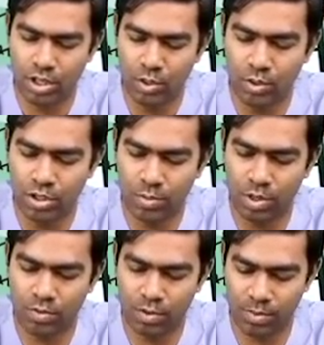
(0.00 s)

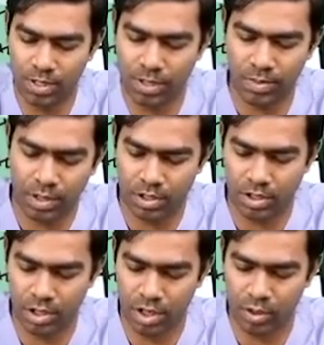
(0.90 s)
amount of sodium delivery, because you
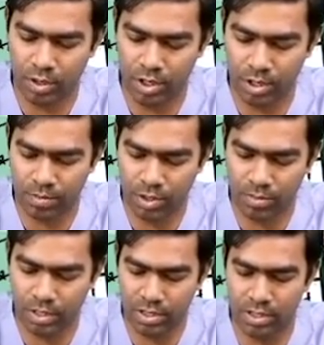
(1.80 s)
are not going to
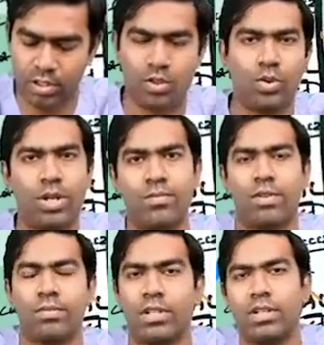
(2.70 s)
absorb this sodium
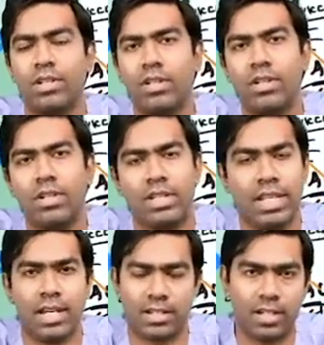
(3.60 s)
from the
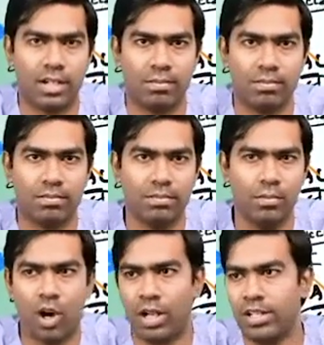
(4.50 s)
thickening lip.
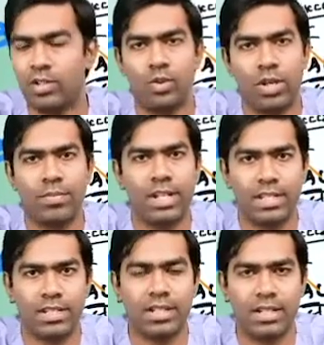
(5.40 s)
All this sodium
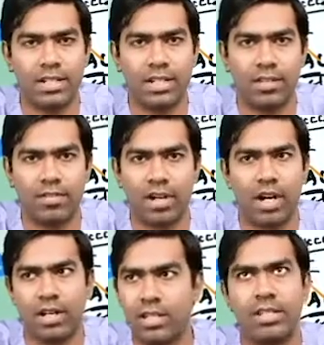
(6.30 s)
reaches the distal nephron,
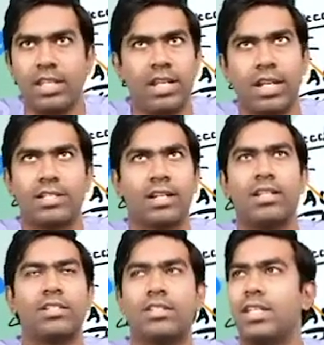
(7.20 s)
and this ENaC
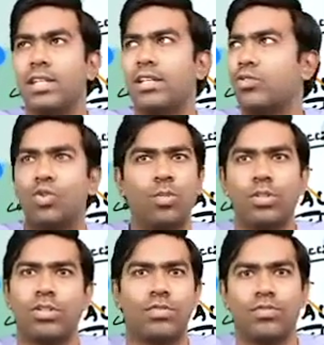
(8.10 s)
channels, seeing so
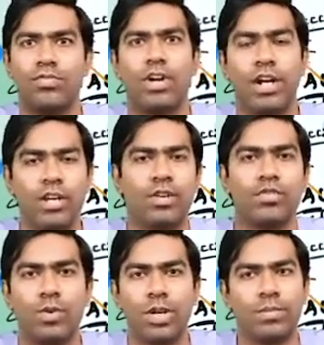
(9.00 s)
much of flooding of
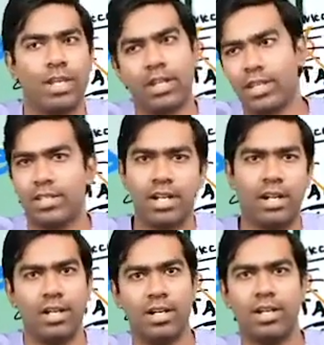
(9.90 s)
sodium there, they start